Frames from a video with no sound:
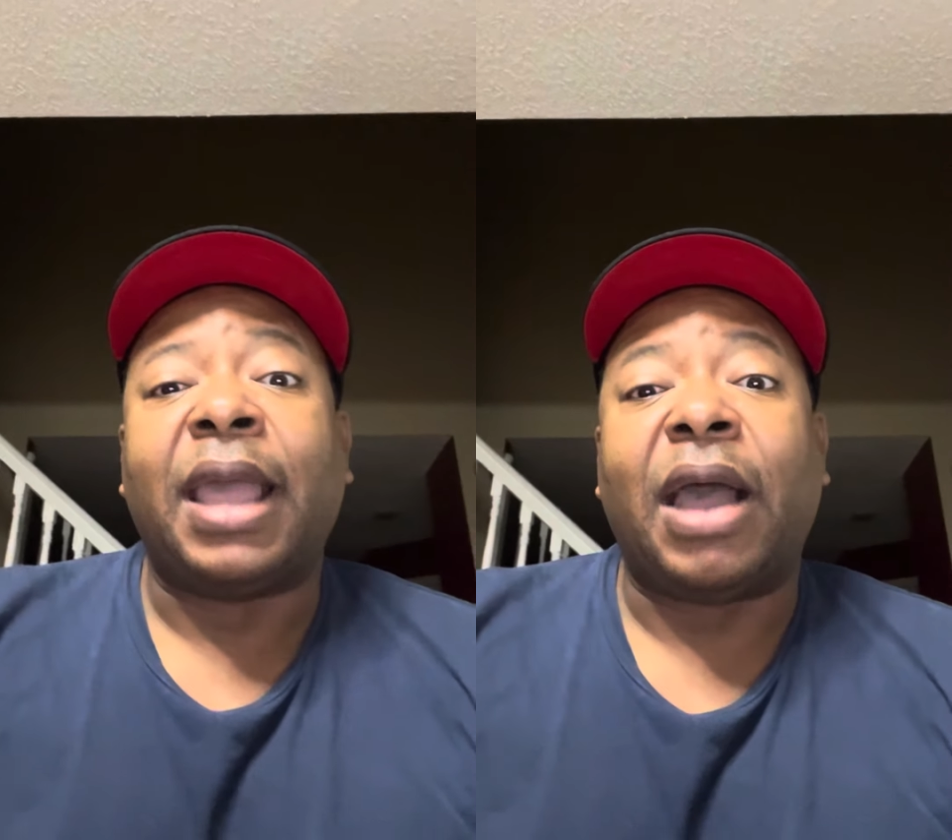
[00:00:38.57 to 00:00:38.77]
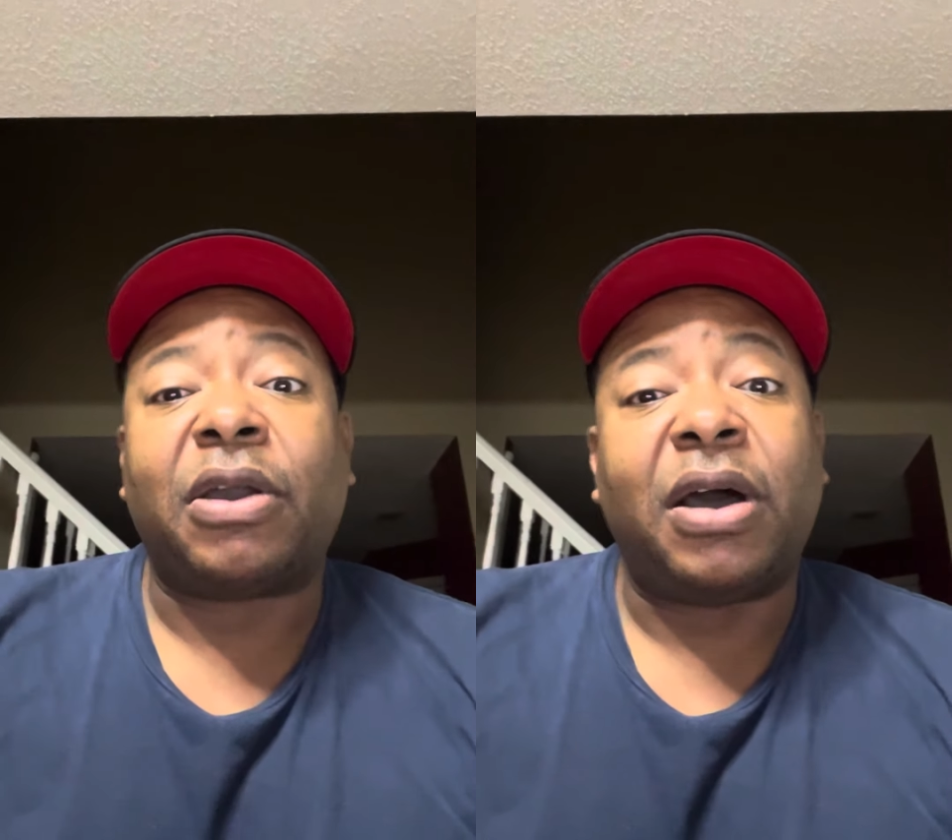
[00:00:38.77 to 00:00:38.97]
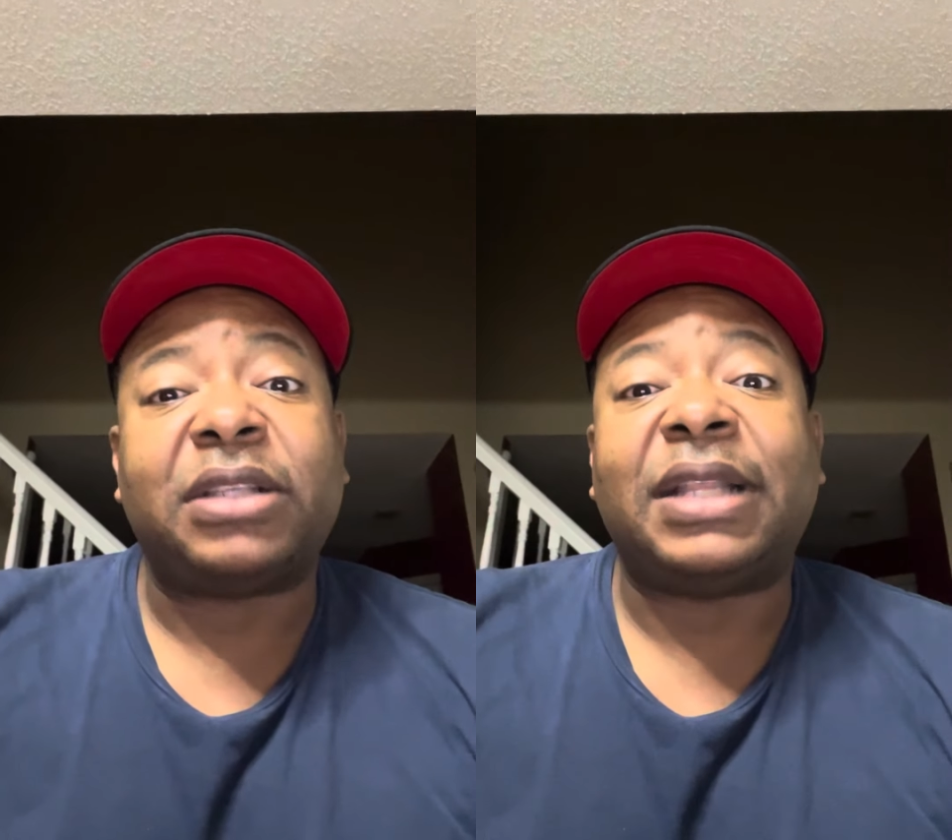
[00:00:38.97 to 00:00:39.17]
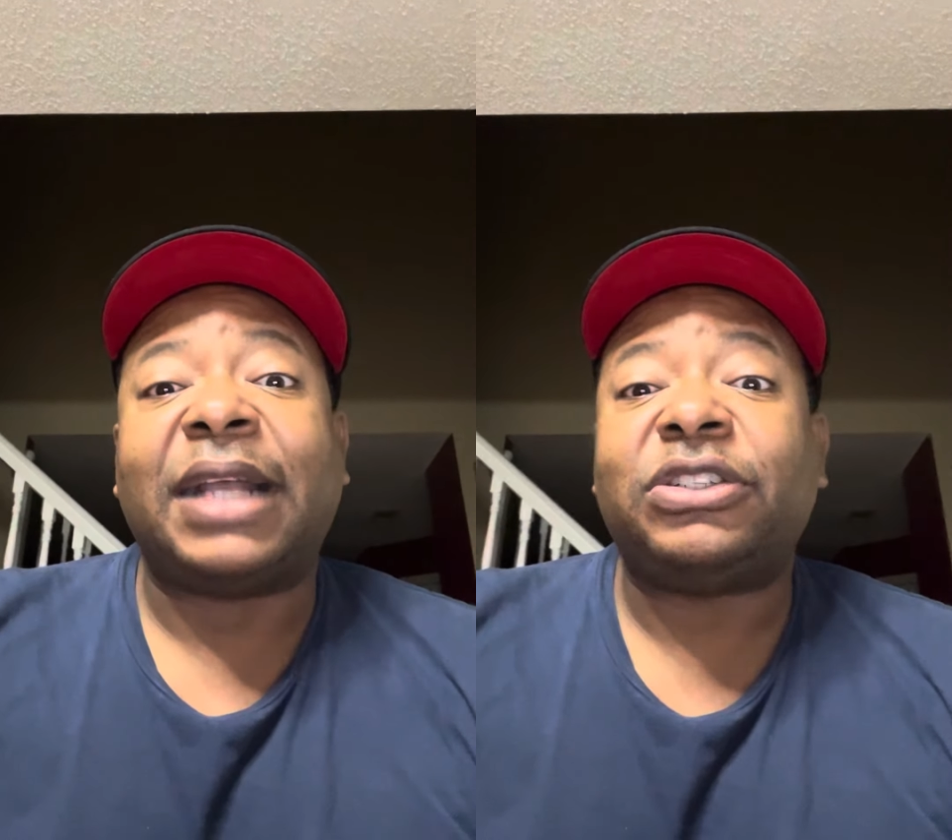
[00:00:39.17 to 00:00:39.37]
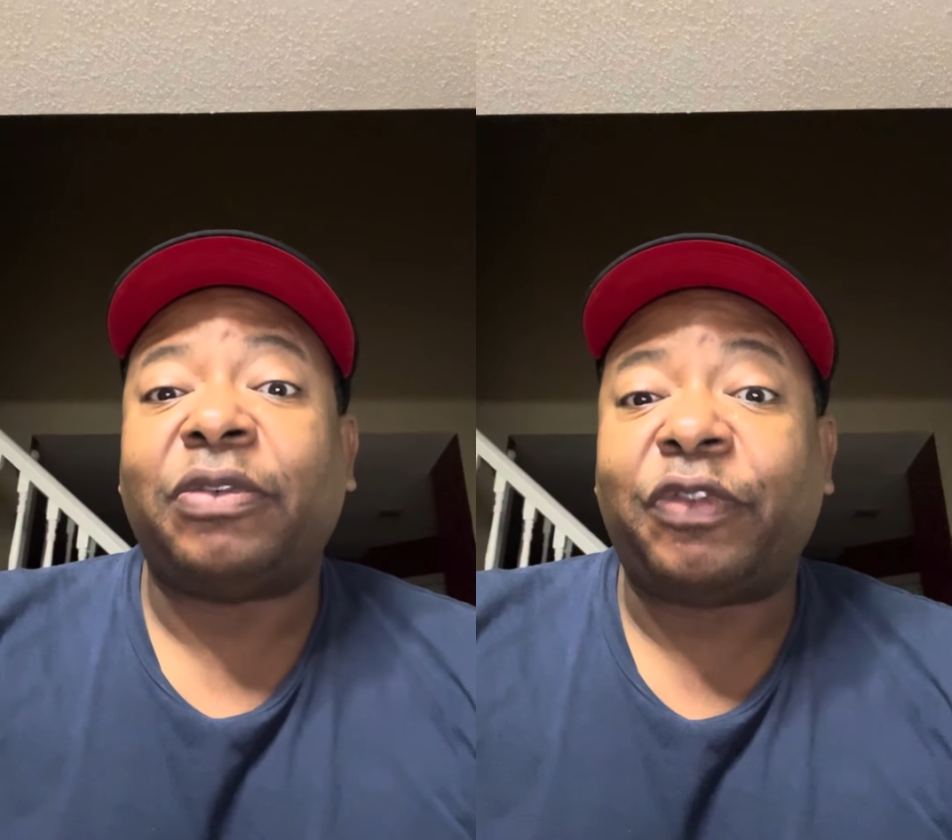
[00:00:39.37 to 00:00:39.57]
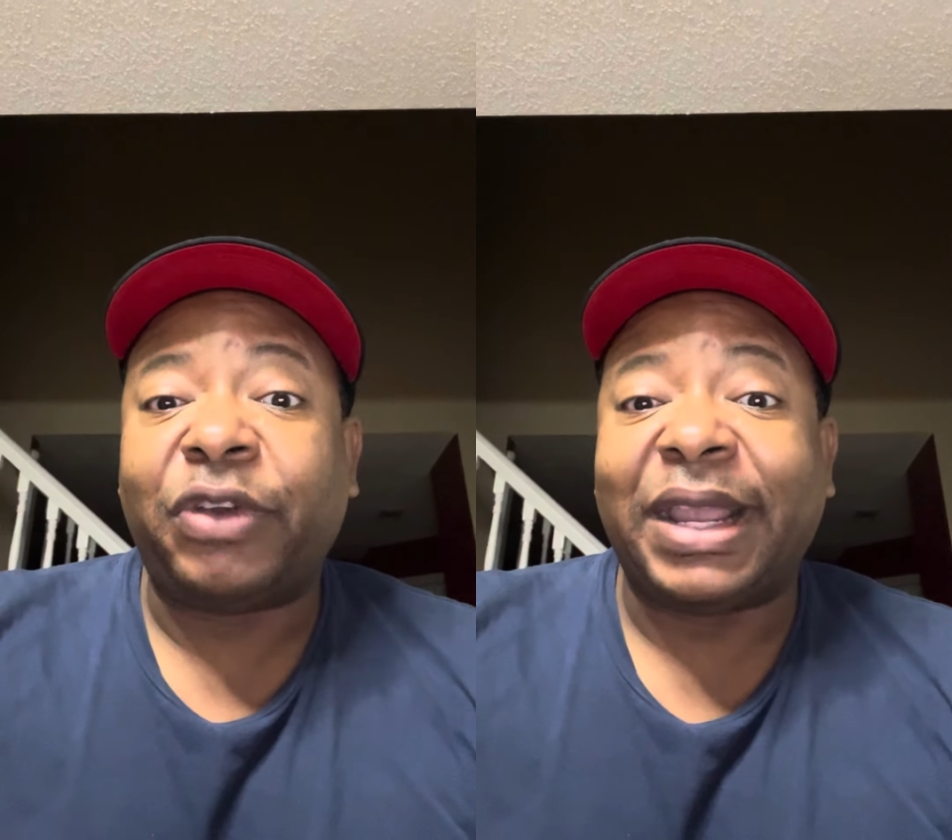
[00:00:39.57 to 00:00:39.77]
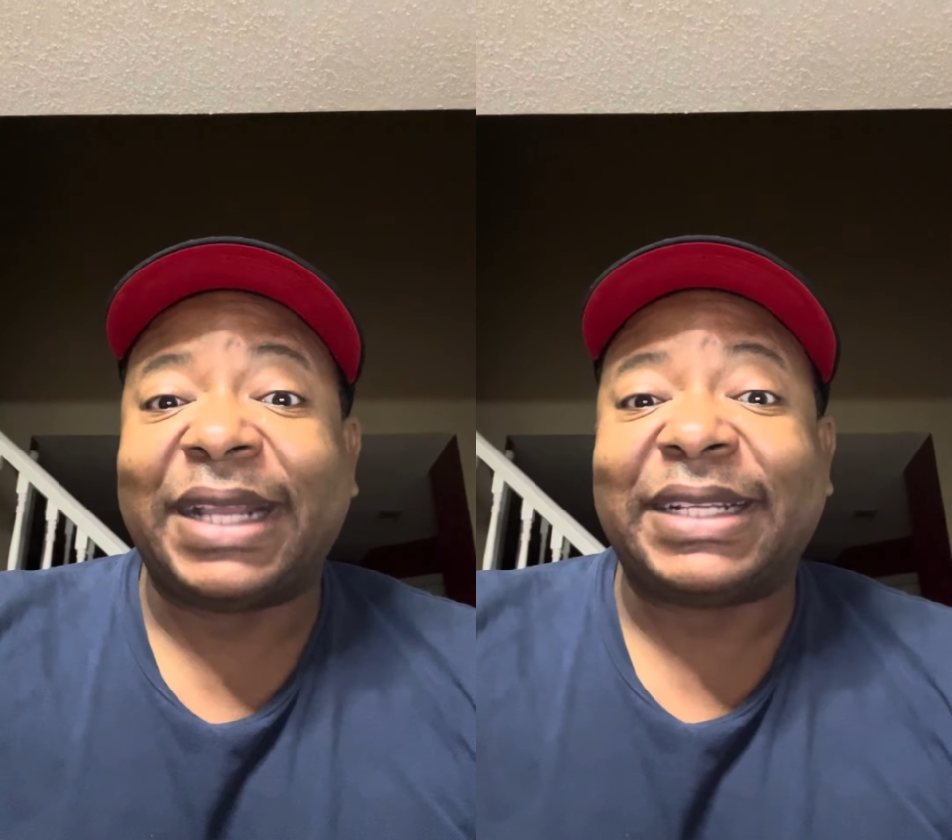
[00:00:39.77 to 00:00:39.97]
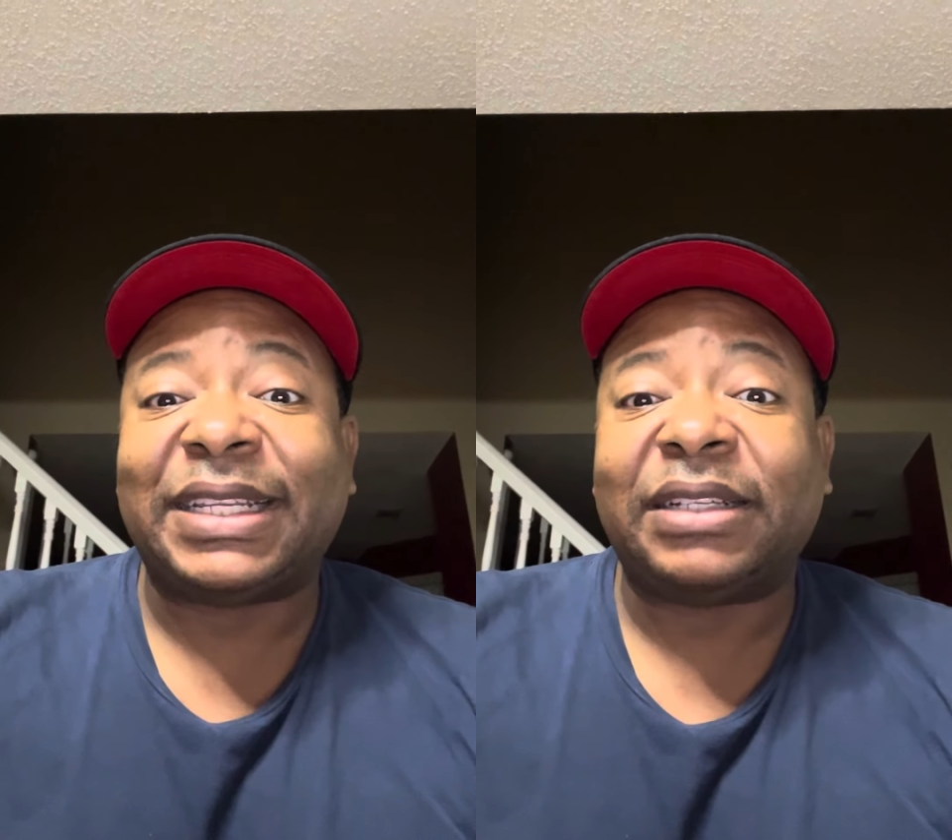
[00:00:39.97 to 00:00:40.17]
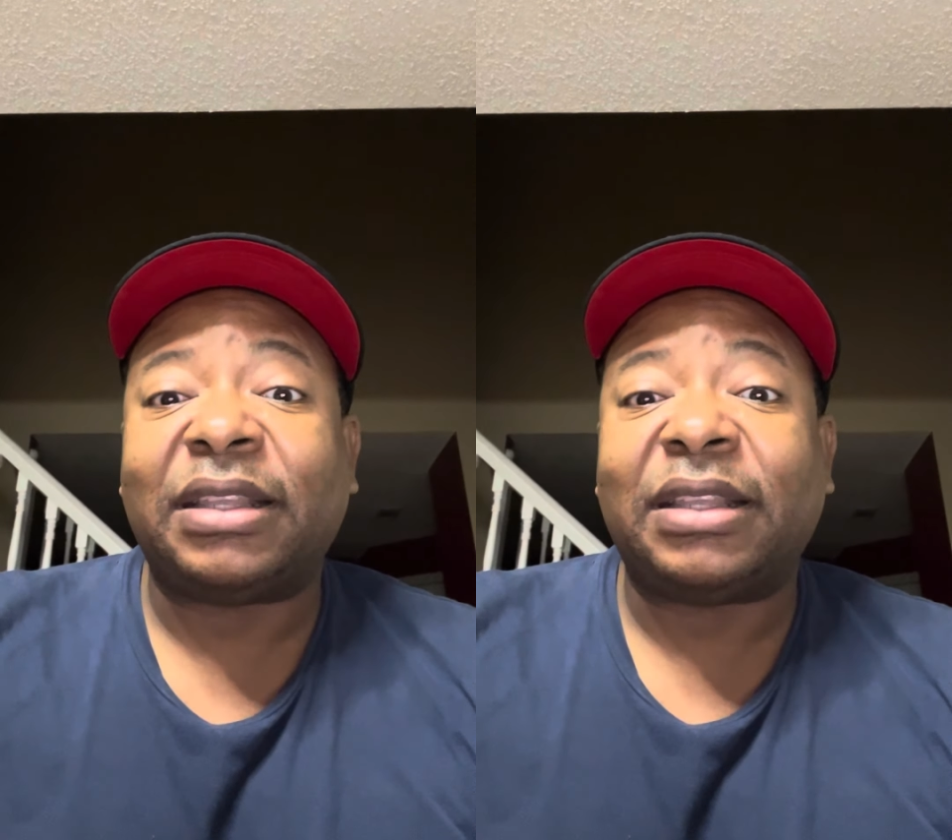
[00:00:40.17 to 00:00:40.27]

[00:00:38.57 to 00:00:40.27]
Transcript: Alcohol is not your friend